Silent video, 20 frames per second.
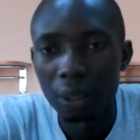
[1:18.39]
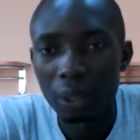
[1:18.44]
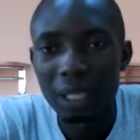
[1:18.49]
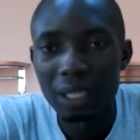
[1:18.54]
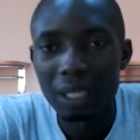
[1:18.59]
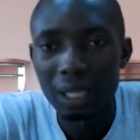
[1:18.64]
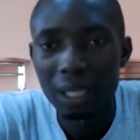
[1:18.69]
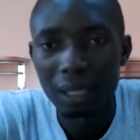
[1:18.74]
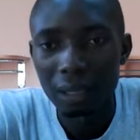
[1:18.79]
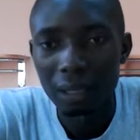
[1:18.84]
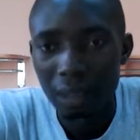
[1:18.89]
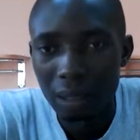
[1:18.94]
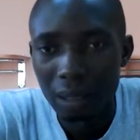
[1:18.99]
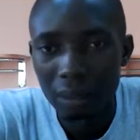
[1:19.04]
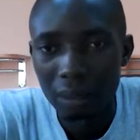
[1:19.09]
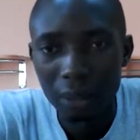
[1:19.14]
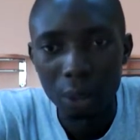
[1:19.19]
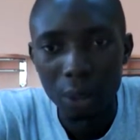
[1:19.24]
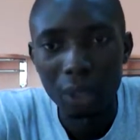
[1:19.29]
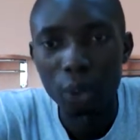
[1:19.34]
instance,
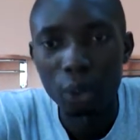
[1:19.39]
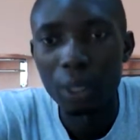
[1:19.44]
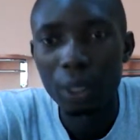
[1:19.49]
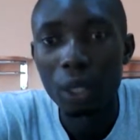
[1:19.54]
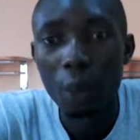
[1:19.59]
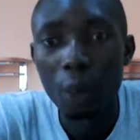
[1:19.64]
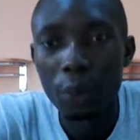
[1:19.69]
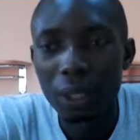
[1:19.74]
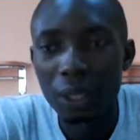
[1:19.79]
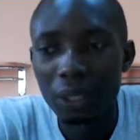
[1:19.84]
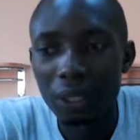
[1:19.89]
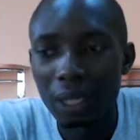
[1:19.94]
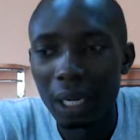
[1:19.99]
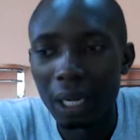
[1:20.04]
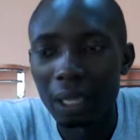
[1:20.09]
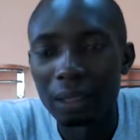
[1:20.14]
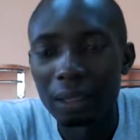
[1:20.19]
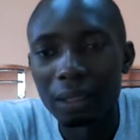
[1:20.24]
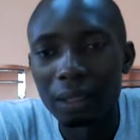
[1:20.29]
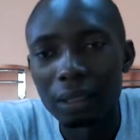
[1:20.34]
you are doing computer
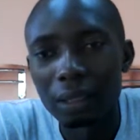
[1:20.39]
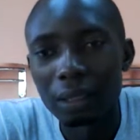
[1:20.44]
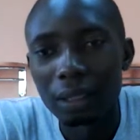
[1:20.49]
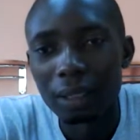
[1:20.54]
science.